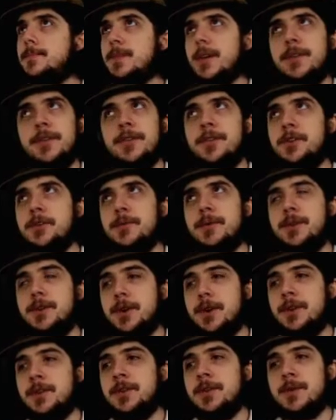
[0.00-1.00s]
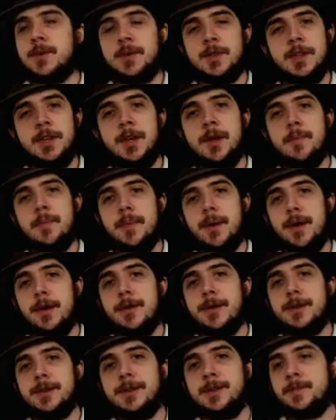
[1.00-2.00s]
And then you return to the same
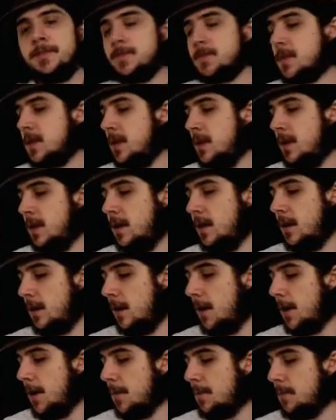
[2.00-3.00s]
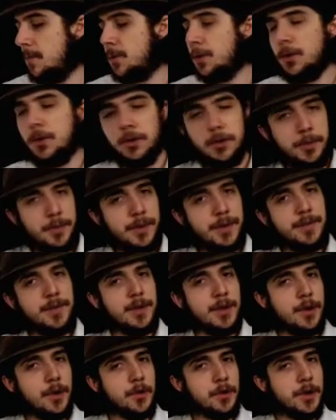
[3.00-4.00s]
berries with a little bit of
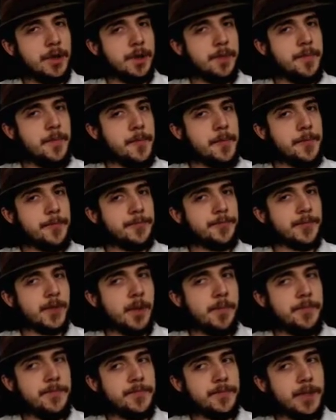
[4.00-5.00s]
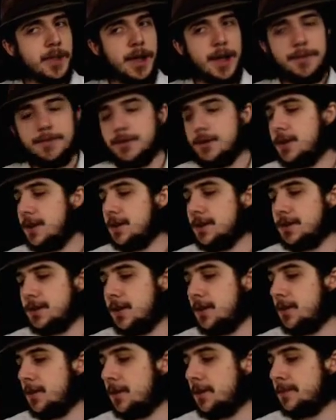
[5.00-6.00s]
the oaky aftertaste
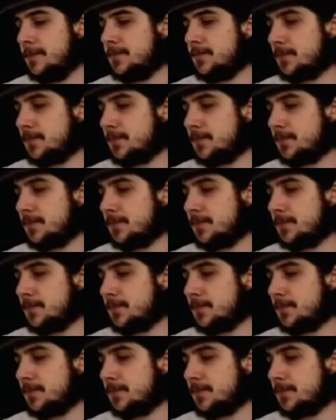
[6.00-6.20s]
on there.